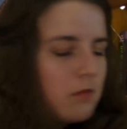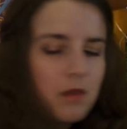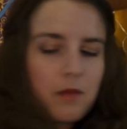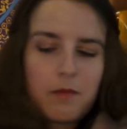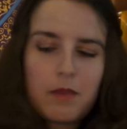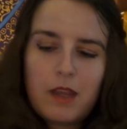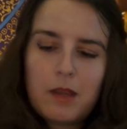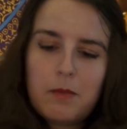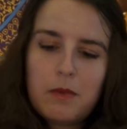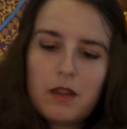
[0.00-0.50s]

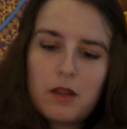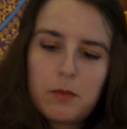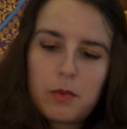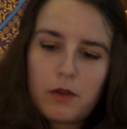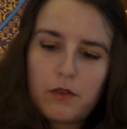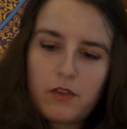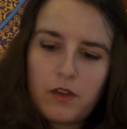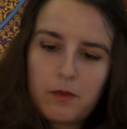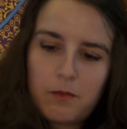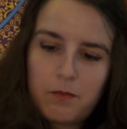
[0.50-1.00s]
Maybe the
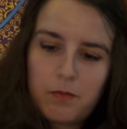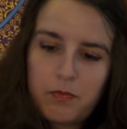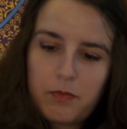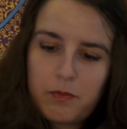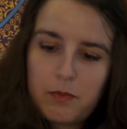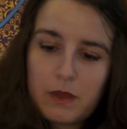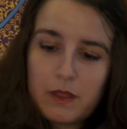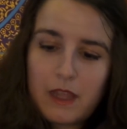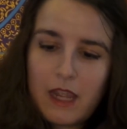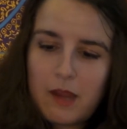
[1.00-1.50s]
perfume.
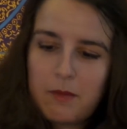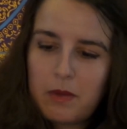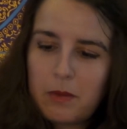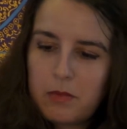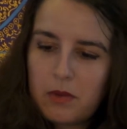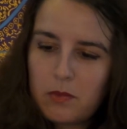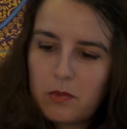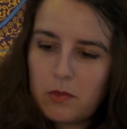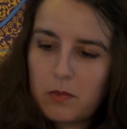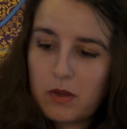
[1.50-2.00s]
But the Happy
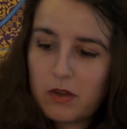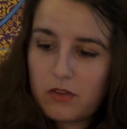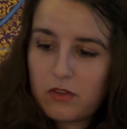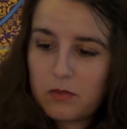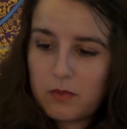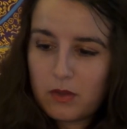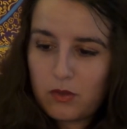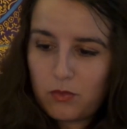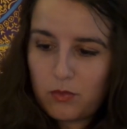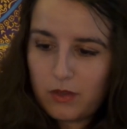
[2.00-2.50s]
Bubble Bar
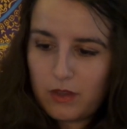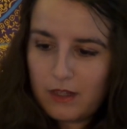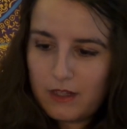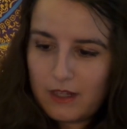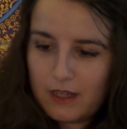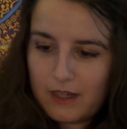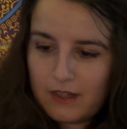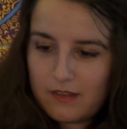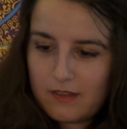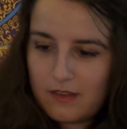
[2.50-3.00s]
smells really
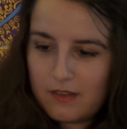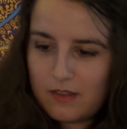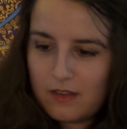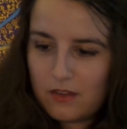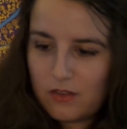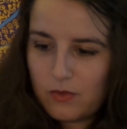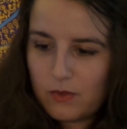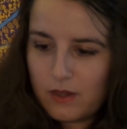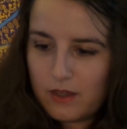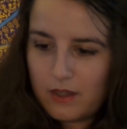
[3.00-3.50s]
nice.
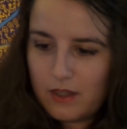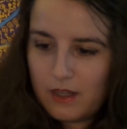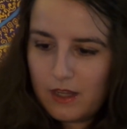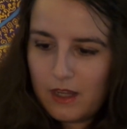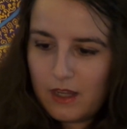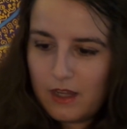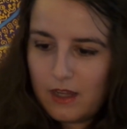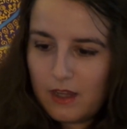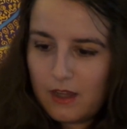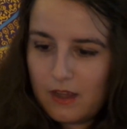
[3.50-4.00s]
This one
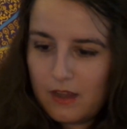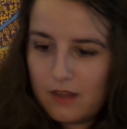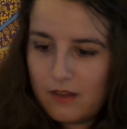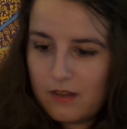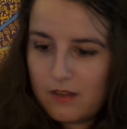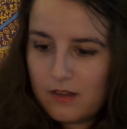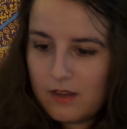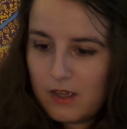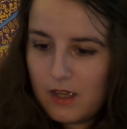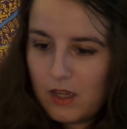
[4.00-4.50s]

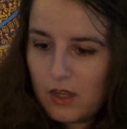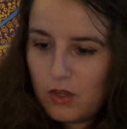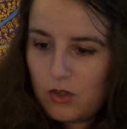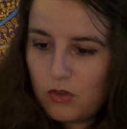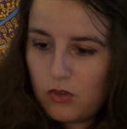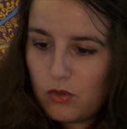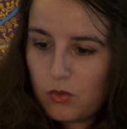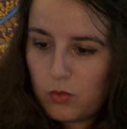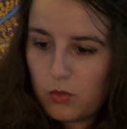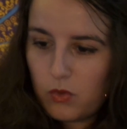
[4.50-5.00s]
is
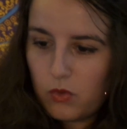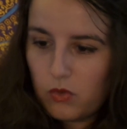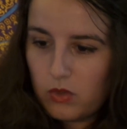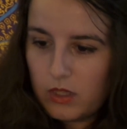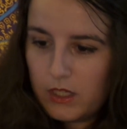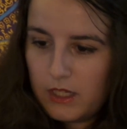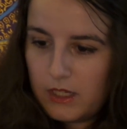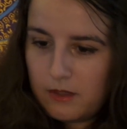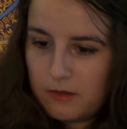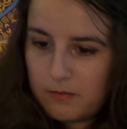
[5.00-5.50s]

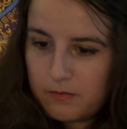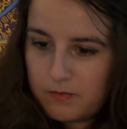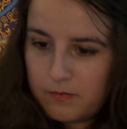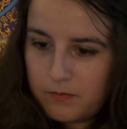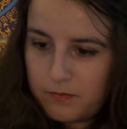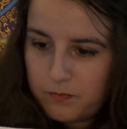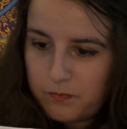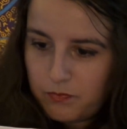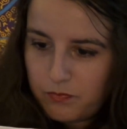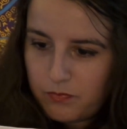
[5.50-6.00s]
neroli,
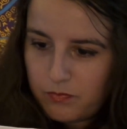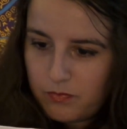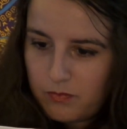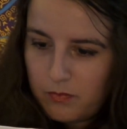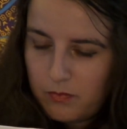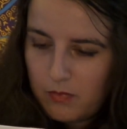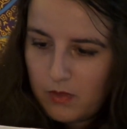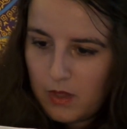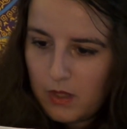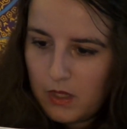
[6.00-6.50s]

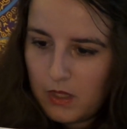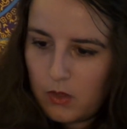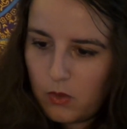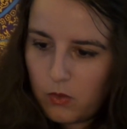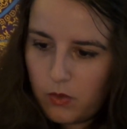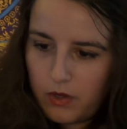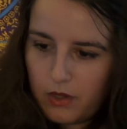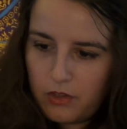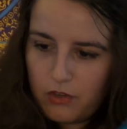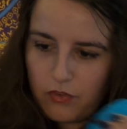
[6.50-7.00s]
an
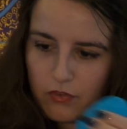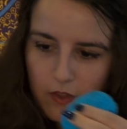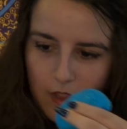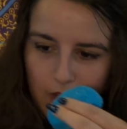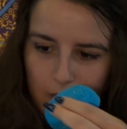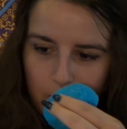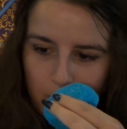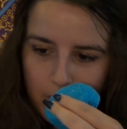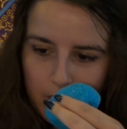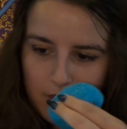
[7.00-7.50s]
orange
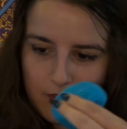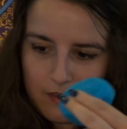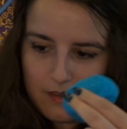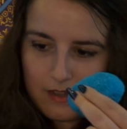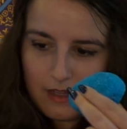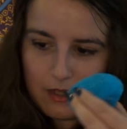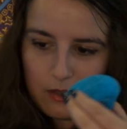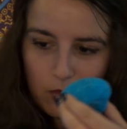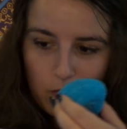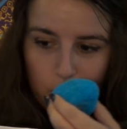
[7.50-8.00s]
flower, and
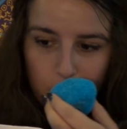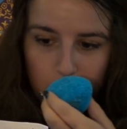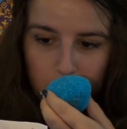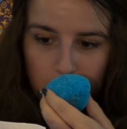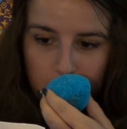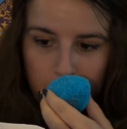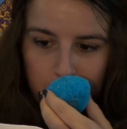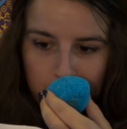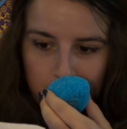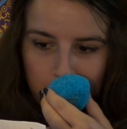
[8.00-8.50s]

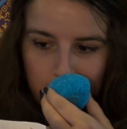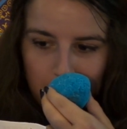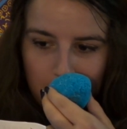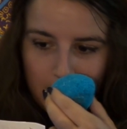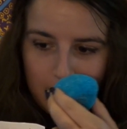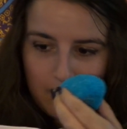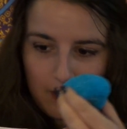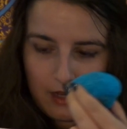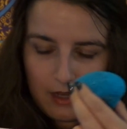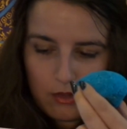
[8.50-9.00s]
sandalwood,
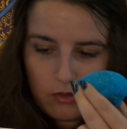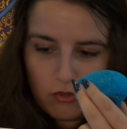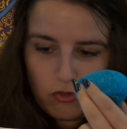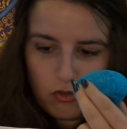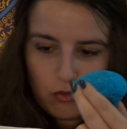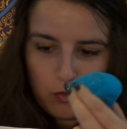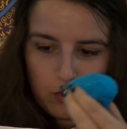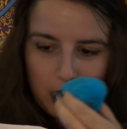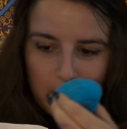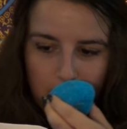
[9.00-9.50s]
and
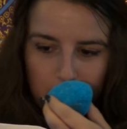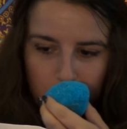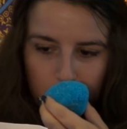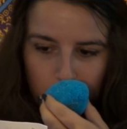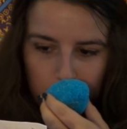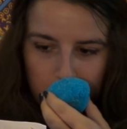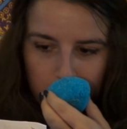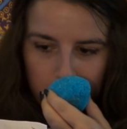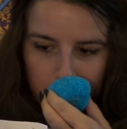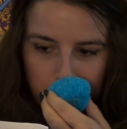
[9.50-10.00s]
tangerine
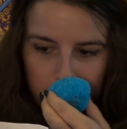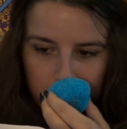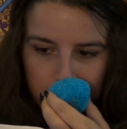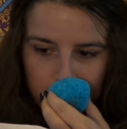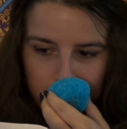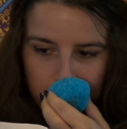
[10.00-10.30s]
oil.